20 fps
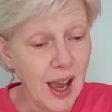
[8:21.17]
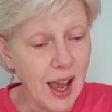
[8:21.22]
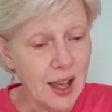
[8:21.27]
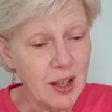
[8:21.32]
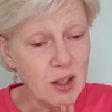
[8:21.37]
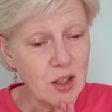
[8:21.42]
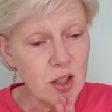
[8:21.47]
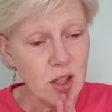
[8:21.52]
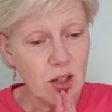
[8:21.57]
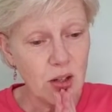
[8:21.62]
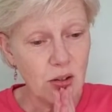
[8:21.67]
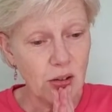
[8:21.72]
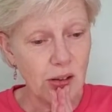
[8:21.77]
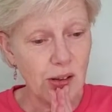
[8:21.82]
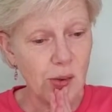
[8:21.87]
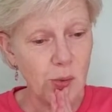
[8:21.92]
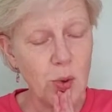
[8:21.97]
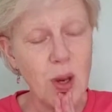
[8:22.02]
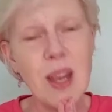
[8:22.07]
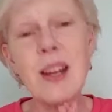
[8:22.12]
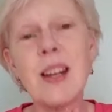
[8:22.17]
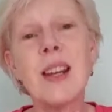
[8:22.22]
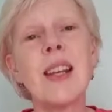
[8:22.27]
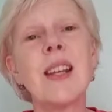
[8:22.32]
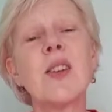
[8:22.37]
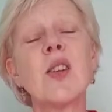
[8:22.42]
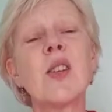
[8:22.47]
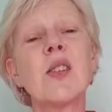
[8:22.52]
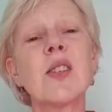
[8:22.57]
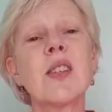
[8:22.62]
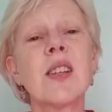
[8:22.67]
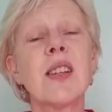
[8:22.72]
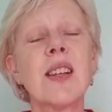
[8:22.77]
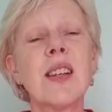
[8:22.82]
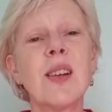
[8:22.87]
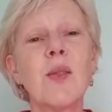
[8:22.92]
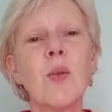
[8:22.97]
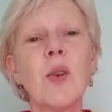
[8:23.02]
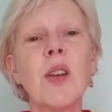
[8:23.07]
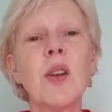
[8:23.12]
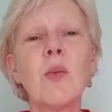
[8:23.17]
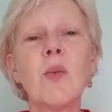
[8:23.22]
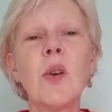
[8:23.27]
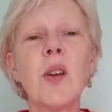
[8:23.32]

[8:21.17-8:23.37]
And really, there's what